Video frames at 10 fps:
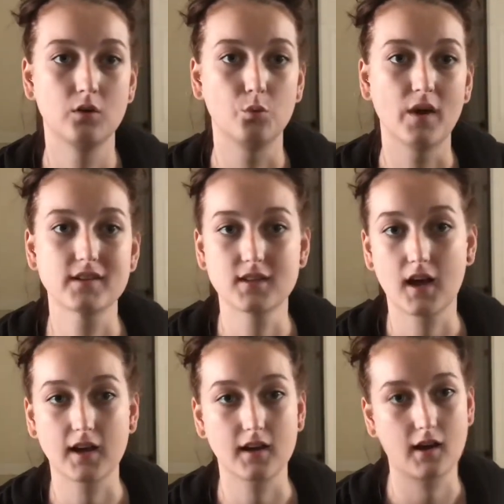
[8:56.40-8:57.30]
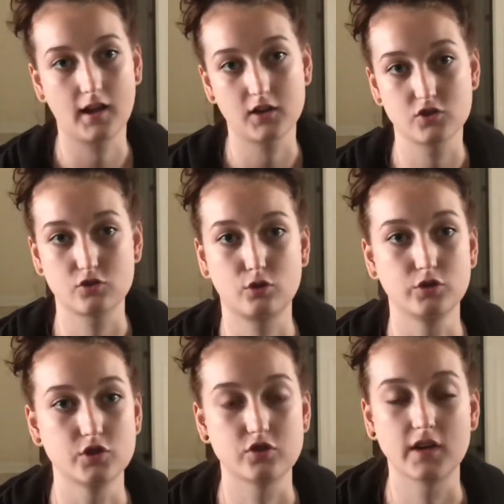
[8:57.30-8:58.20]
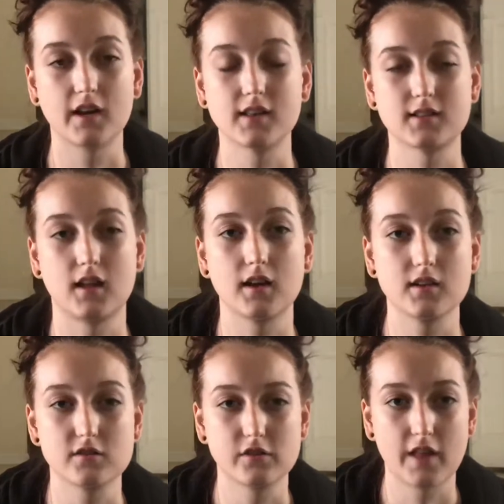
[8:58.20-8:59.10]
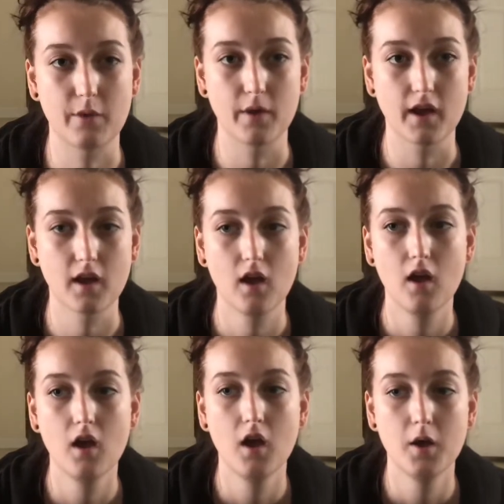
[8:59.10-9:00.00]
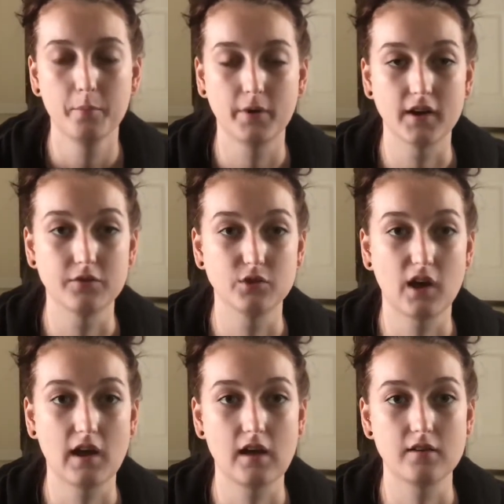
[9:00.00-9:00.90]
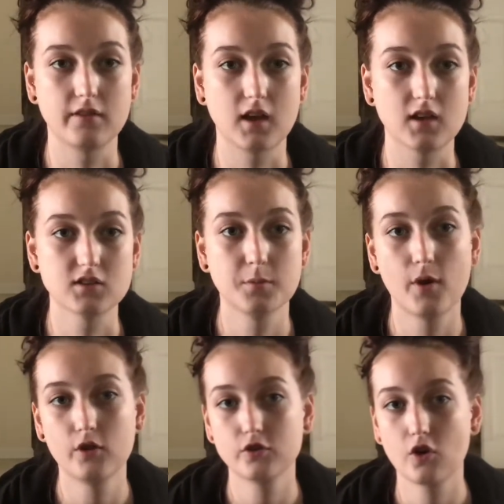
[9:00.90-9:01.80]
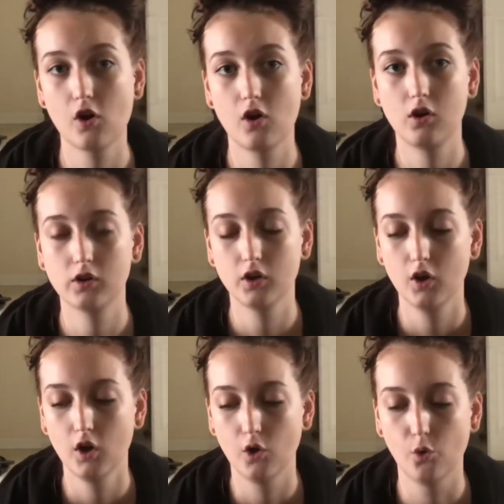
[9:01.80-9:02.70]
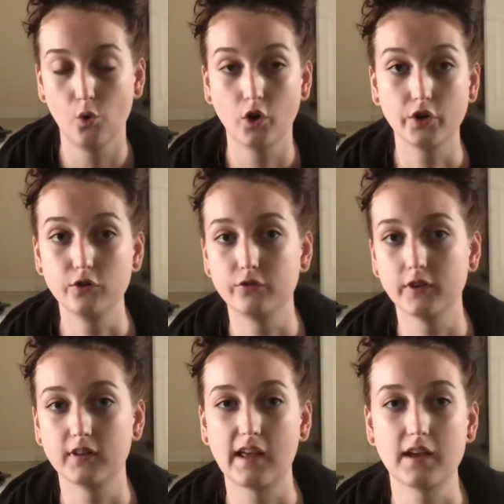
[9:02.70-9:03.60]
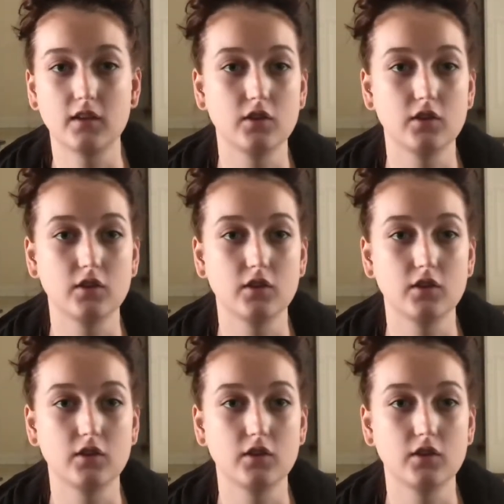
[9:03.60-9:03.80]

waist height and I can just hold the treat and it's a lot easier that way. But if you have a smaller dog or you feel like